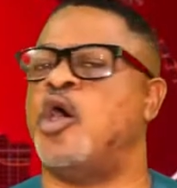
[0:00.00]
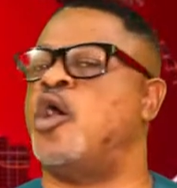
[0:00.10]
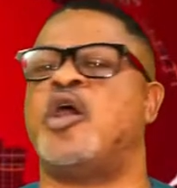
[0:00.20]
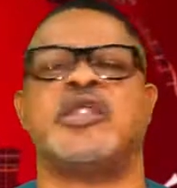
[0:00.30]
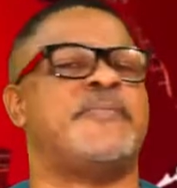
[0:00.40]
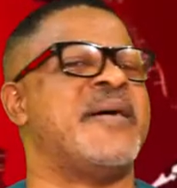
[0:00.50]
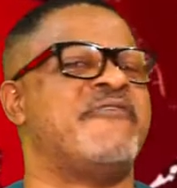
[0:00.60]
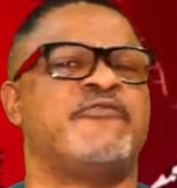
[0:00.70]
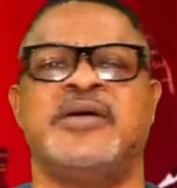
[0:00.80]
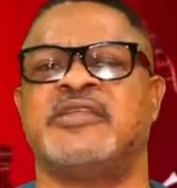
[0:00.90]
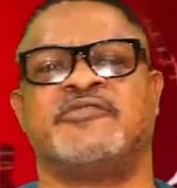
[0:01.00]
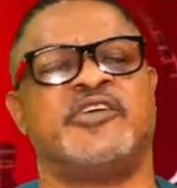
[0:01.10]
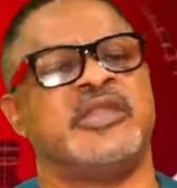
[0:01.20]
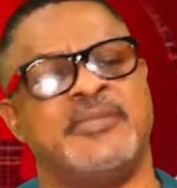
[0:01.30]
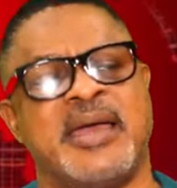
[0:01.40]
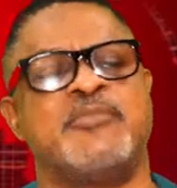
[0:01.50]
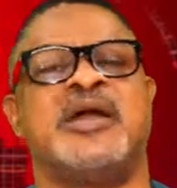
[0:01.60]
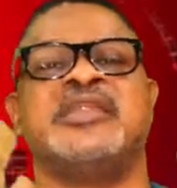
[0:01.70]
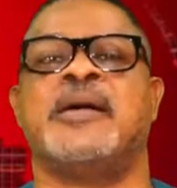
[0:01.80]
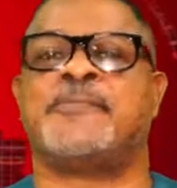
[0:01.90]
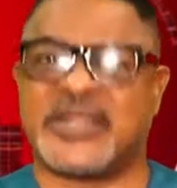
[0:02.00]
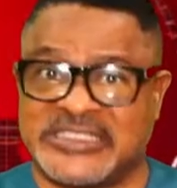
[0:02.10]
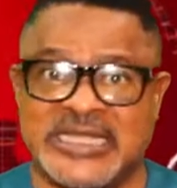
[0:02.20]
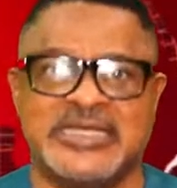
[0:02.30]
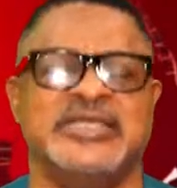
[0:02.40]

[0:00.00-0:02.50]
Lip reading: All the powerful men of God in the Bible and in our present